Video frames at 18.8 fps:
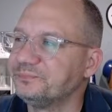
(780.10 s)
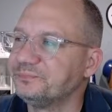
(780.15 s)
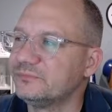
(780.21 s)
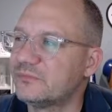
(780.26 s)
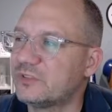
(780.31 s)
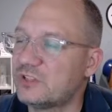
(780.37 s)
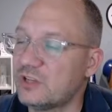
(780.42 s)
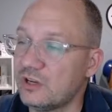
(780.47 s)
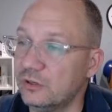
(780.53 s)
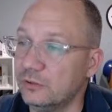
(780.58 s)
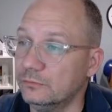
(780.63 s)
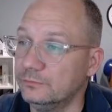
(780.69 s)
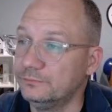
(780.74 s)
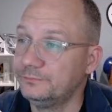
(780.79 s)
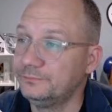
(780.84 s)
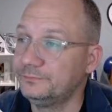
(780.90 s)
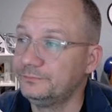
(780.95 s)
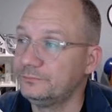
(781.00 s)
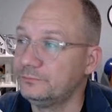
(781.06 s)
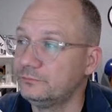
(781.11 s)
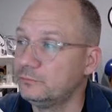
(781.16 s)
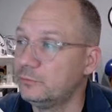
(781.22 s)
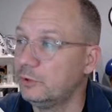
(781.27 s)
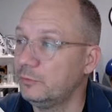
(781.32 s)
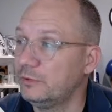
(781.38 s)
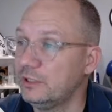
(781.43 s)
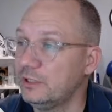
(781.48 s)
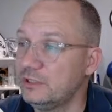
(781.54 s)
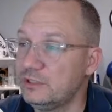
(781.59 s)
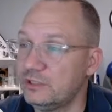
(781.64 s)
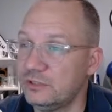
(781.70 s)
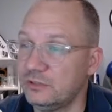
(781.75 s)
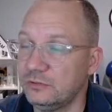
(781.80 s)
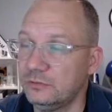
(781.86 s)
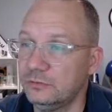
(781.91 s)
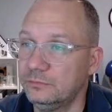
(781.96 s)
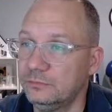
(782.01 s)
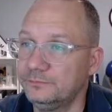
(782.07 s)
So what we need to
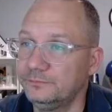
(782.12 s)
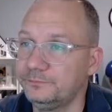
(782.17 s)
do